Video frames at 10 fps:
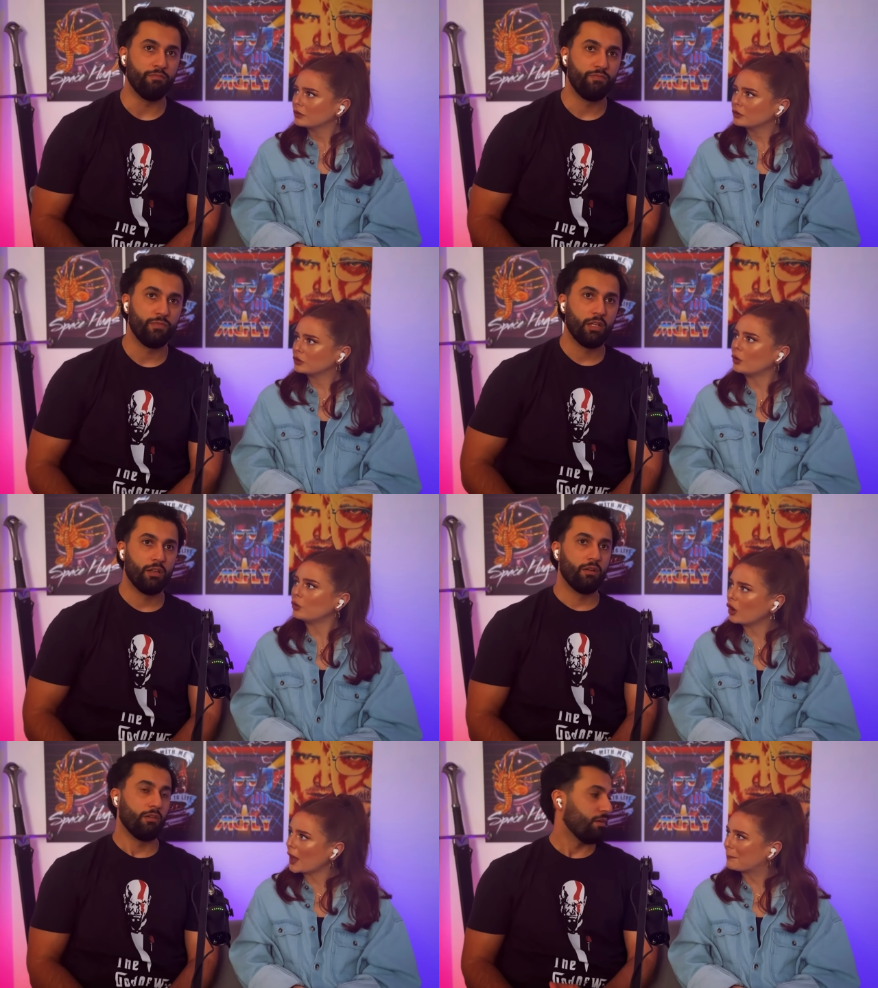Speaker 1: No,
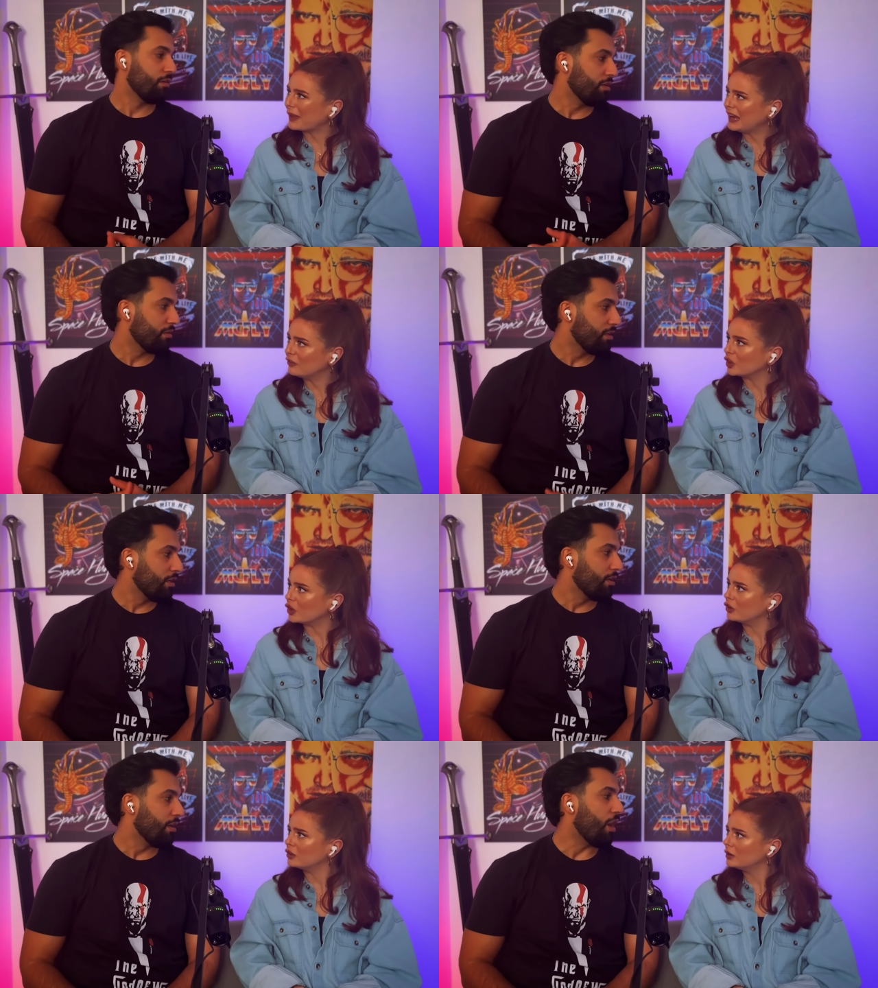not
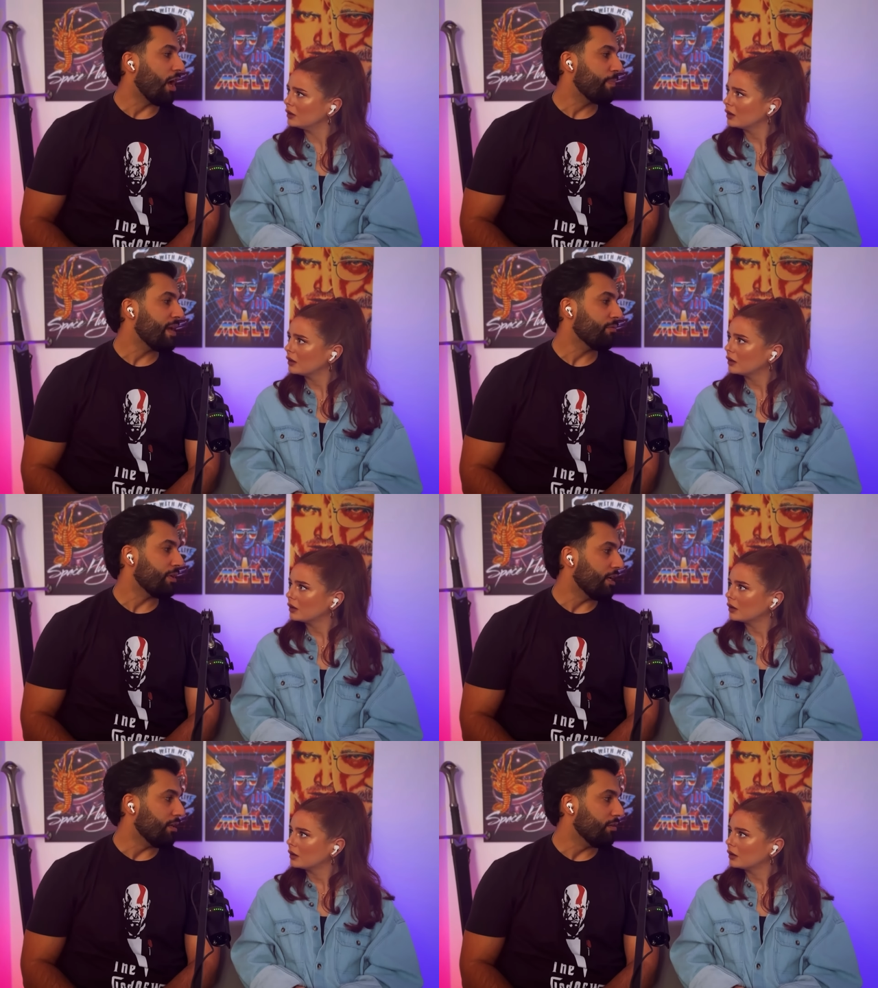Liberian.
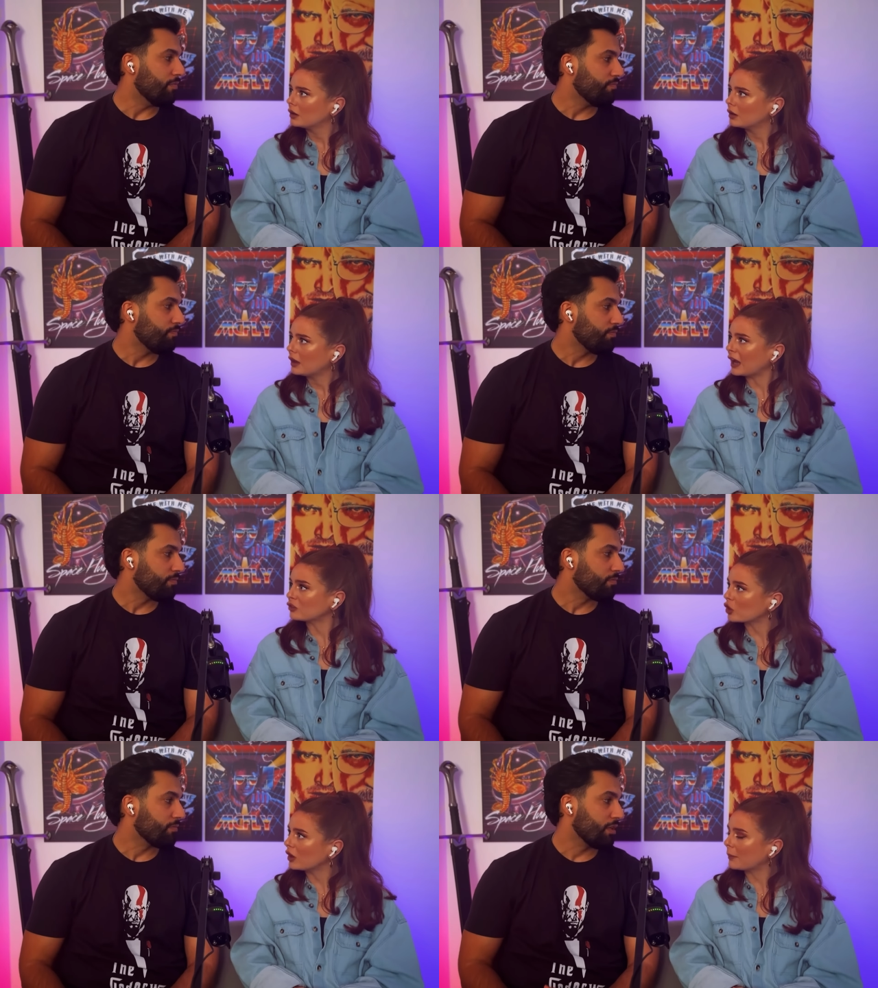
Speaker 2: Liberian.
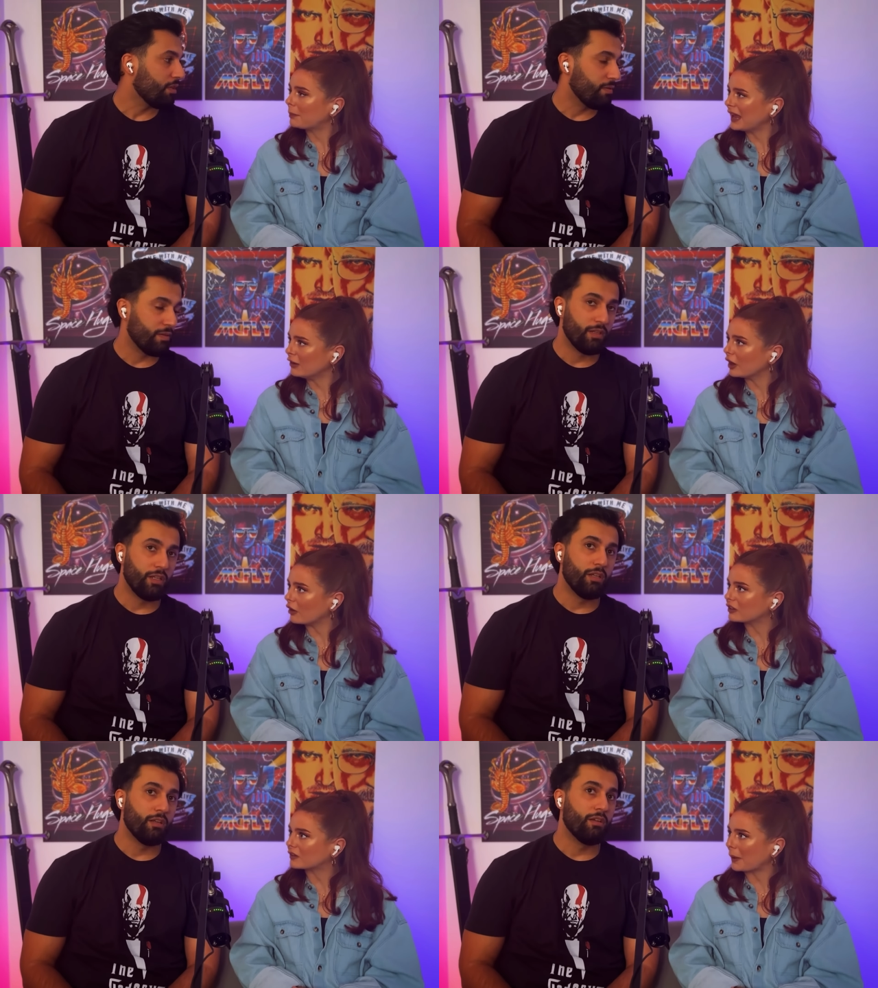
Speaker 1: Ash,
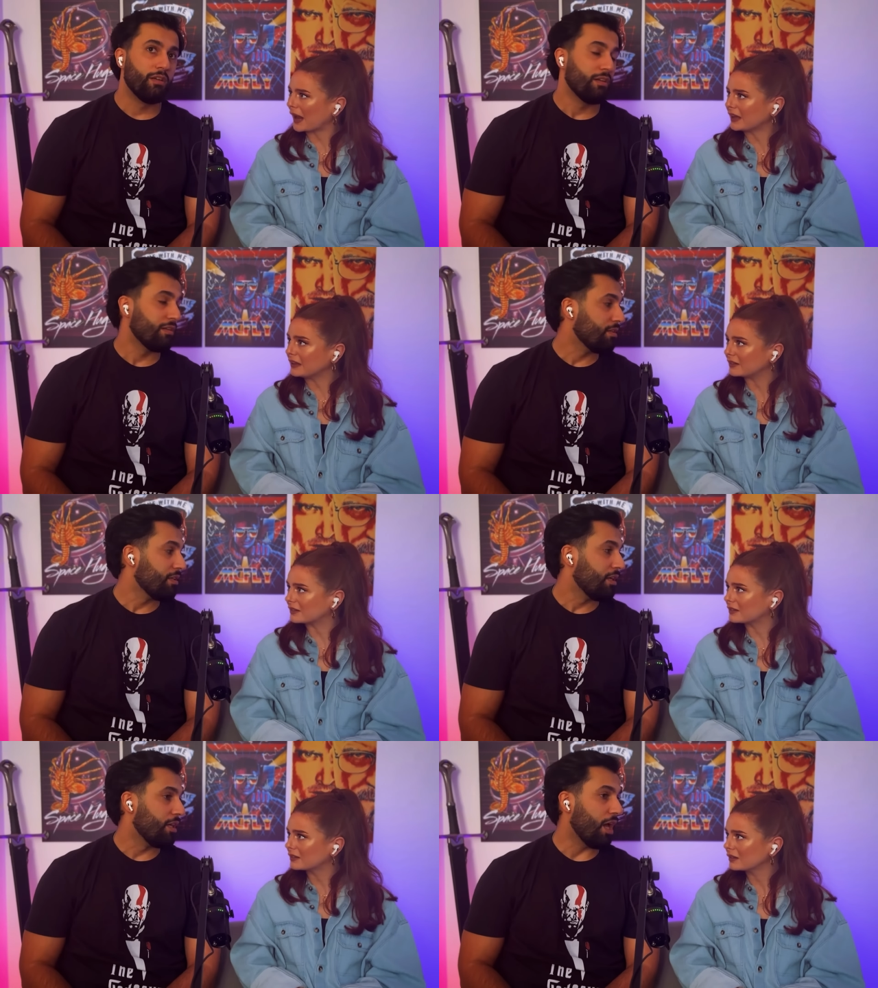Liberia is a
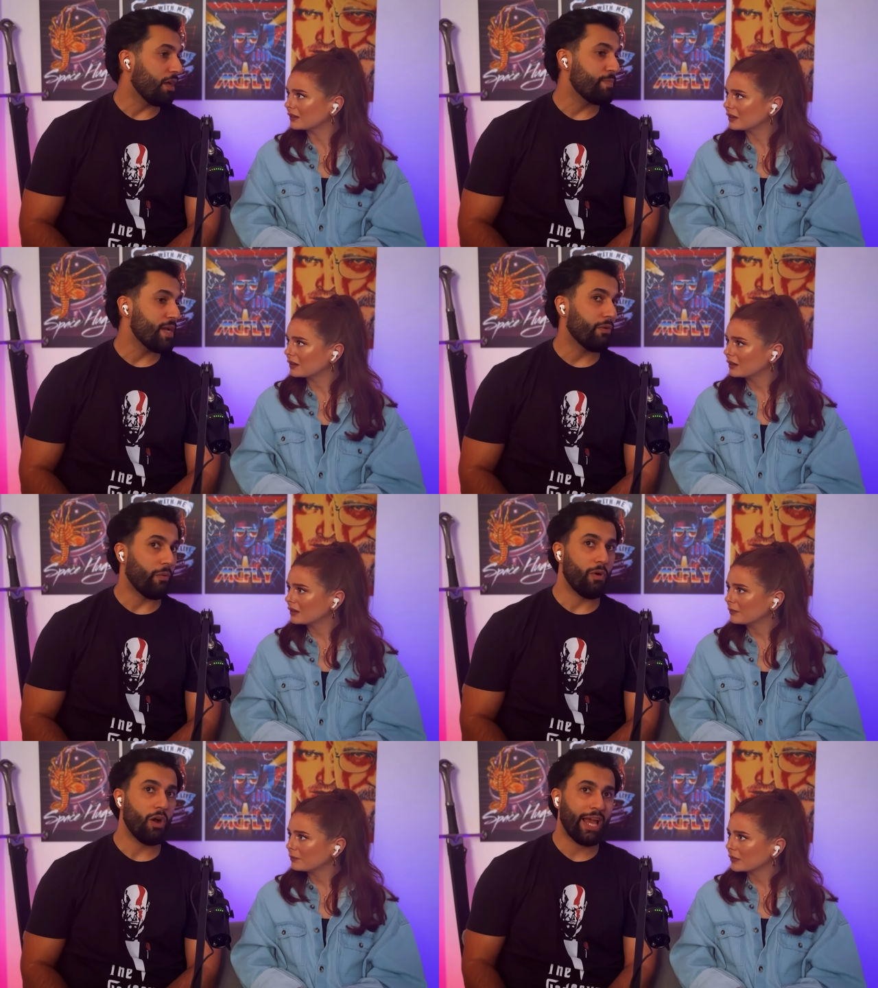place.
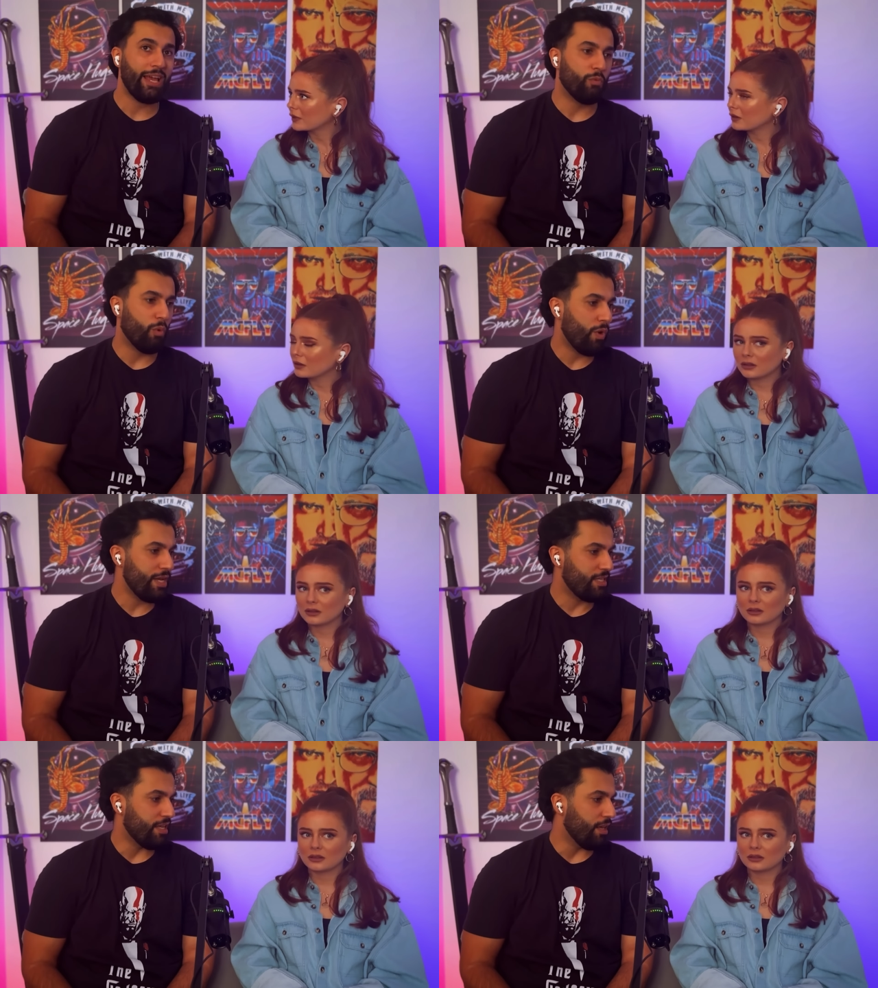
Speaker 2: Okay, well,
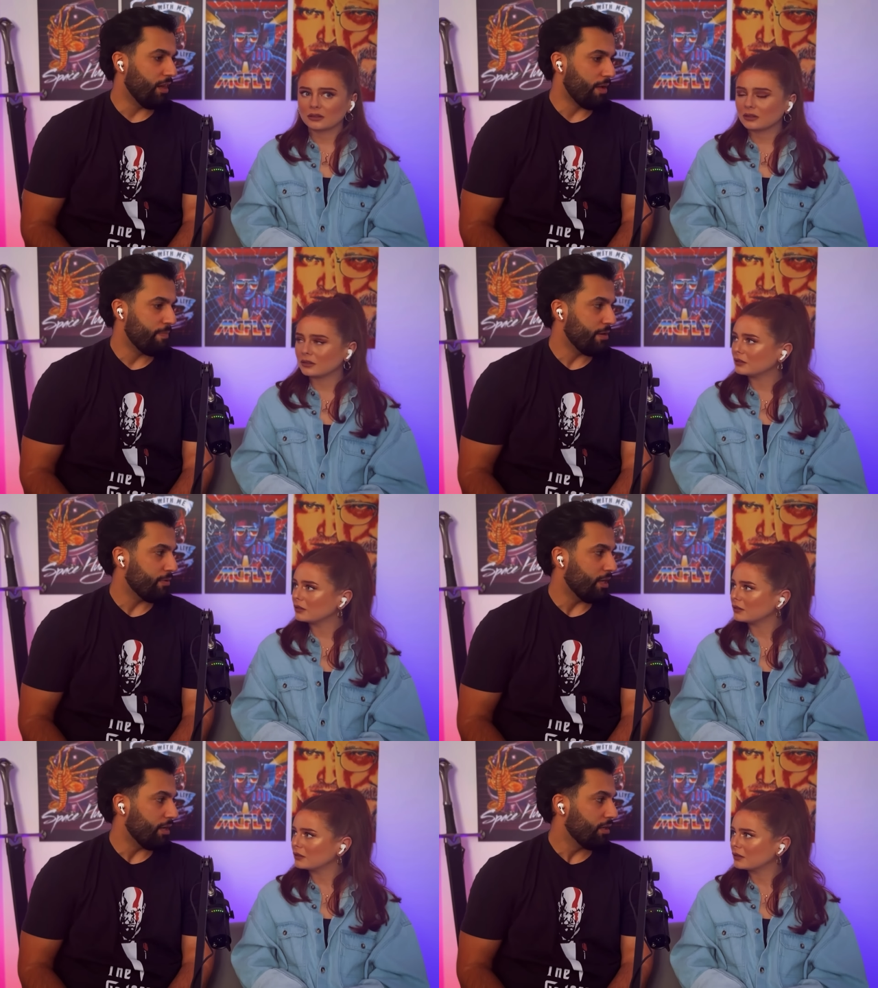what is it?
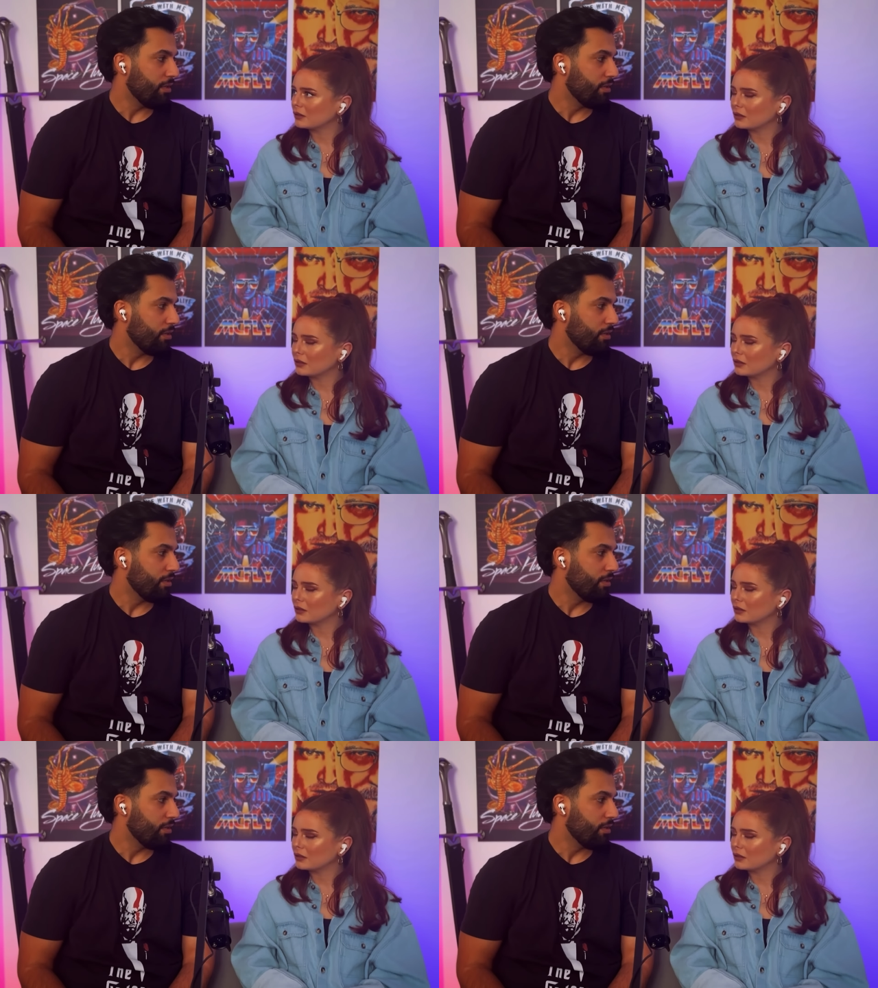Liberia.